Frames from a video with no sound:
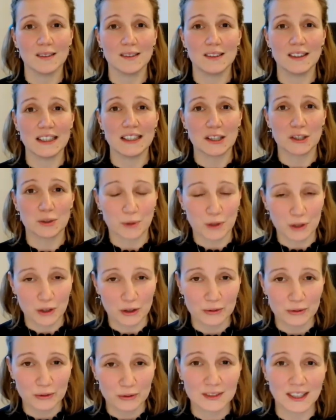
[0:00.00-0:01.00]
the
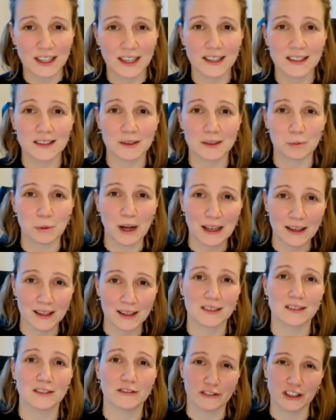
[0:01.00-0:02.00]
entrepreneurial side as well
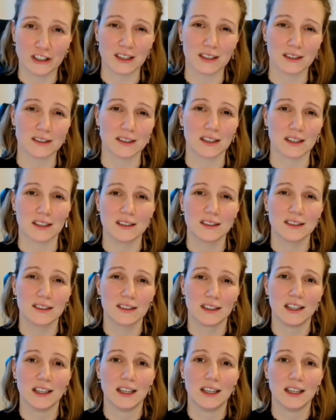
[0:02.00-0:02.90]
as the funding side.